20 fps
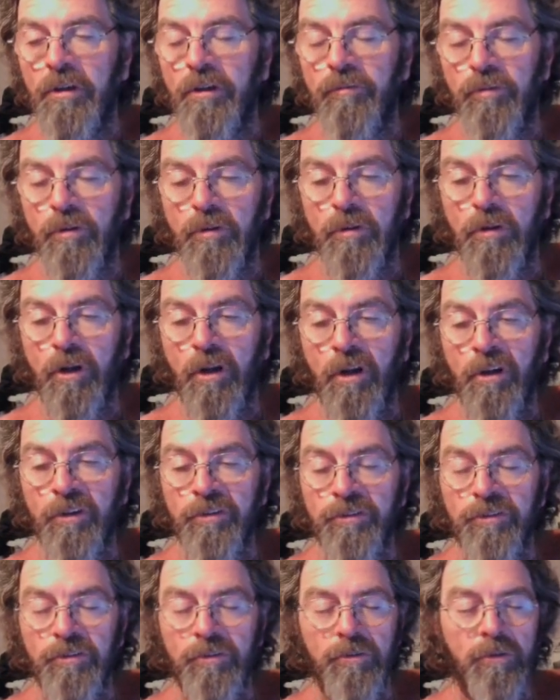If you're
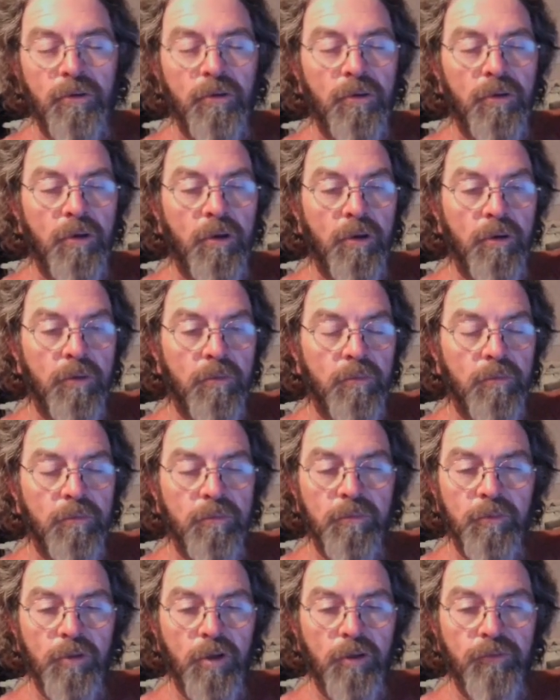lost, you're
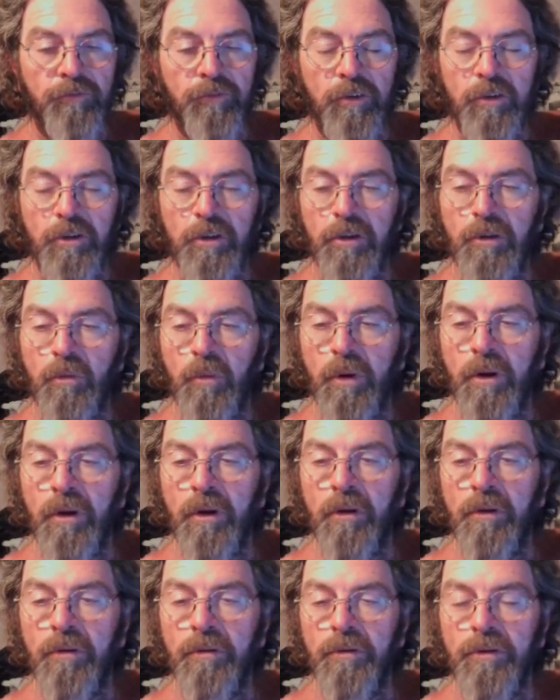not feeling
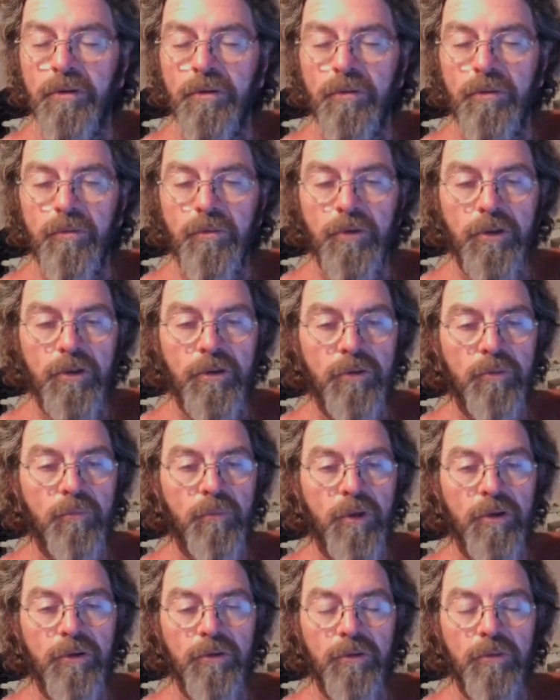well, you need
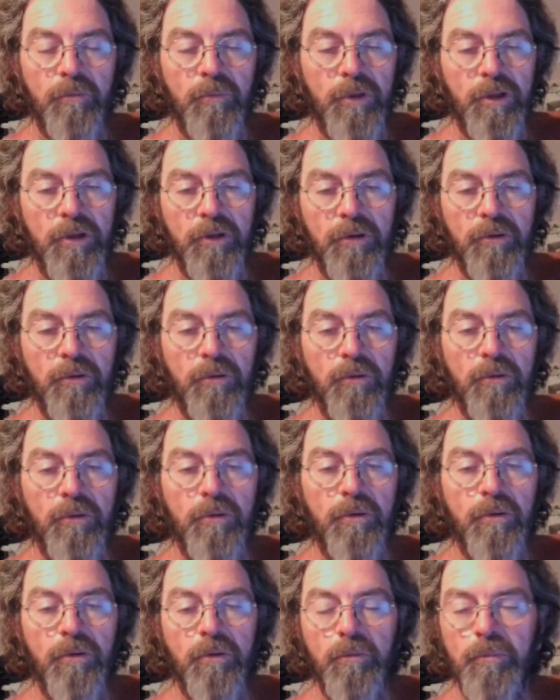
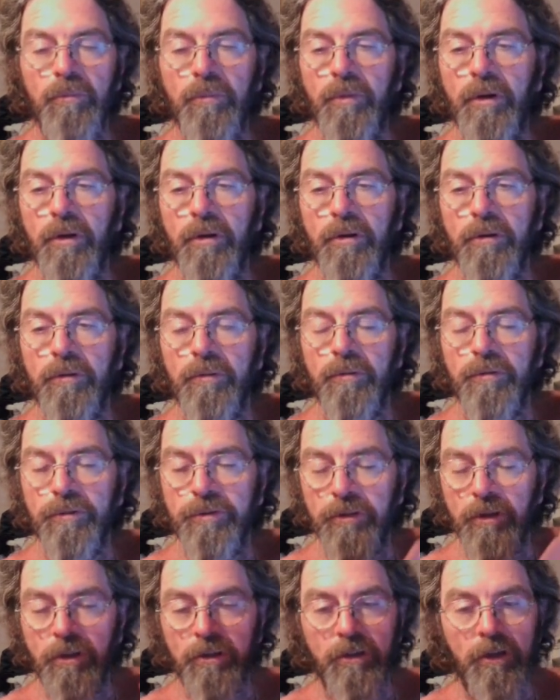medical or
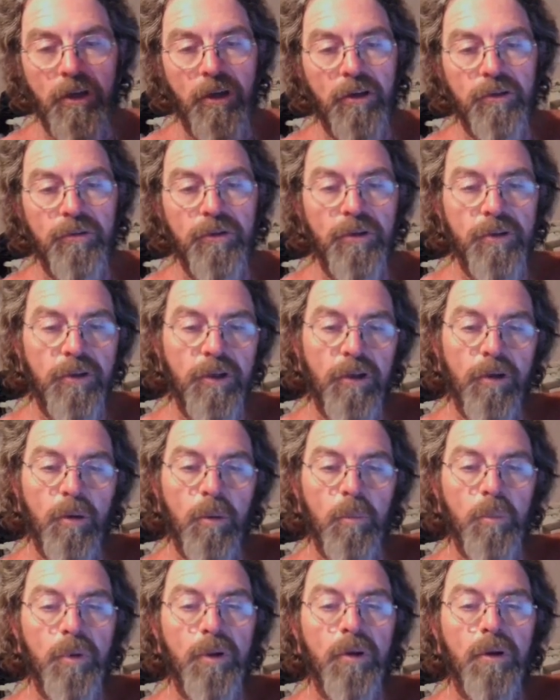psychiatric
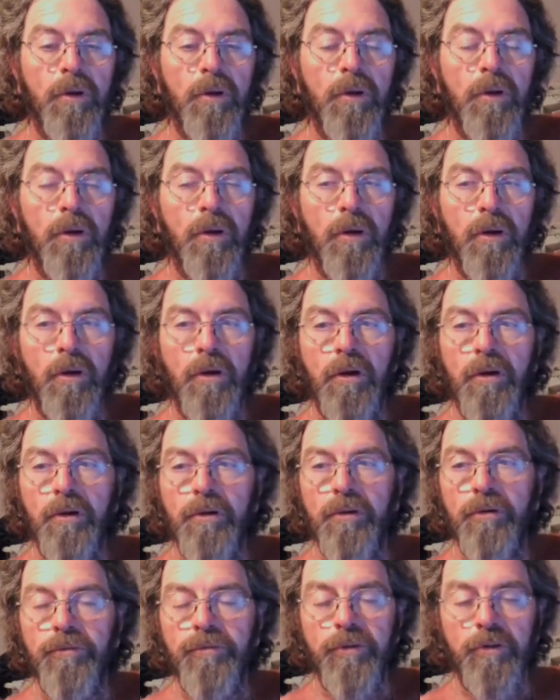help,
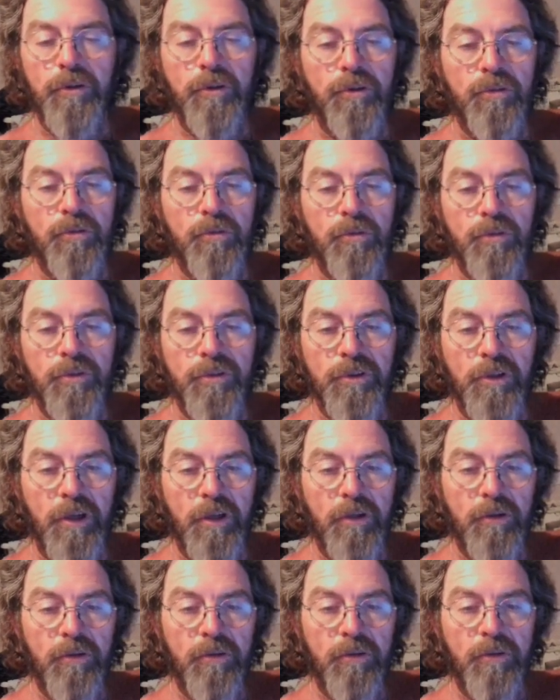you're feeling
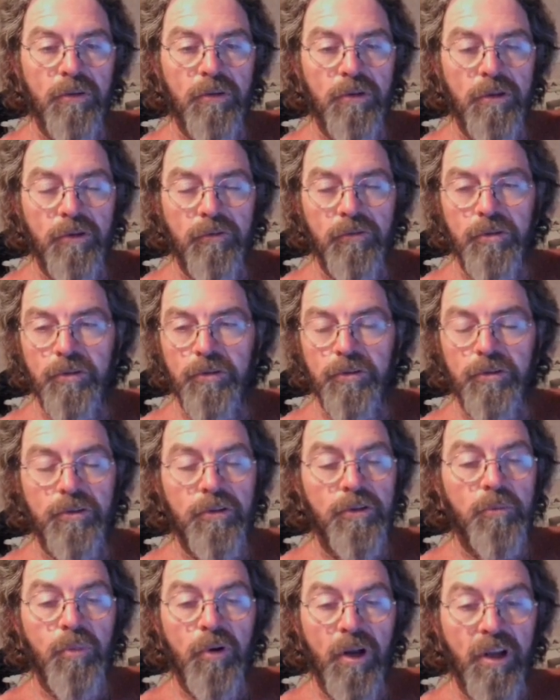suicidal or even just
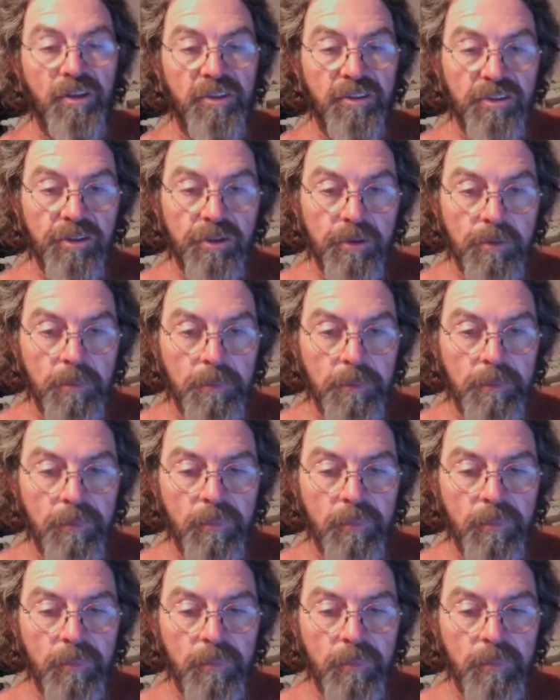depressed,